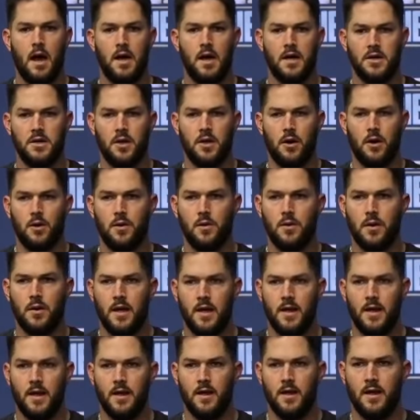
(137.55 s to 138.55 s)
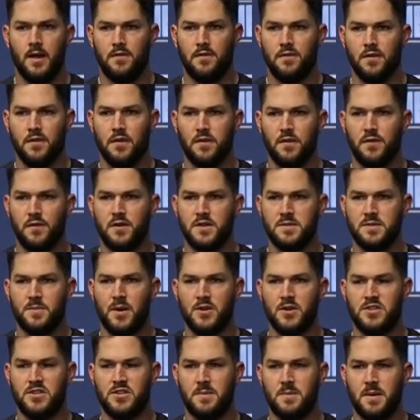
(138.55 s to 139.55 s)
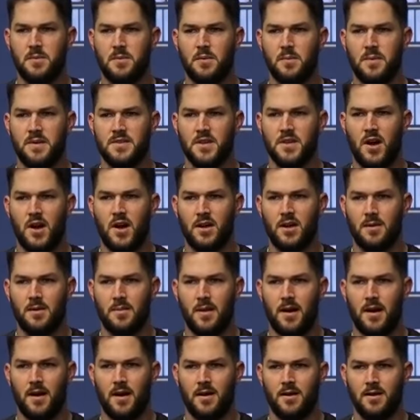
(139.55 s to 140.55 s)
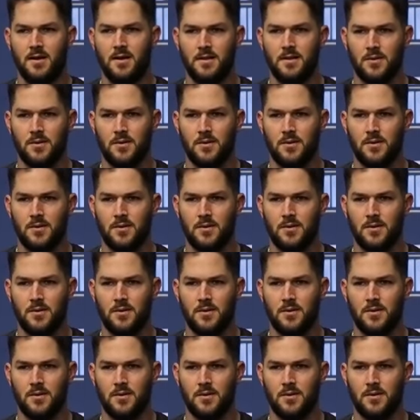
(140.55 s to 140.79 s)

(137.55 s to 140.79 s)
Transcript: You know, and for as much as people have been talking about